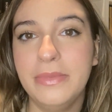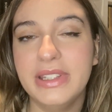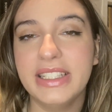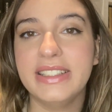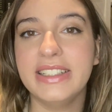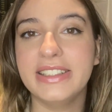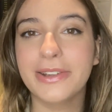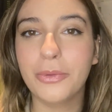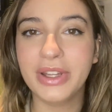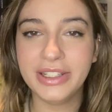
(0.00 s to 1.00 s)
This is
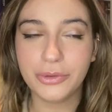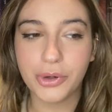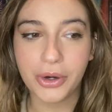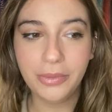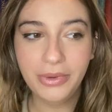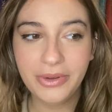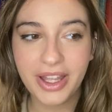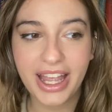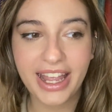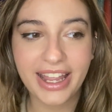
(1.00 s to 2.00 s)
When in Rome,
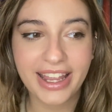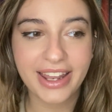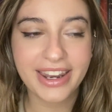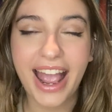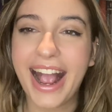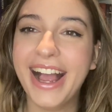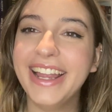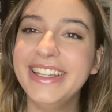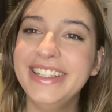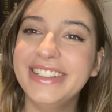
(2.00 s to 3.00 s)
and
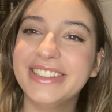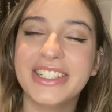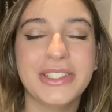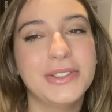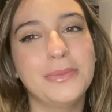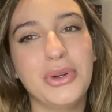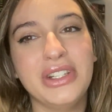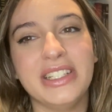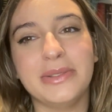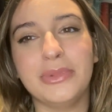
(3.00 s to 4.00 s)
I just put
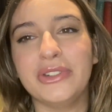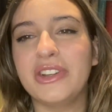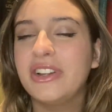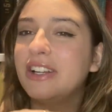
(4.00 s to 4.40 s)
this book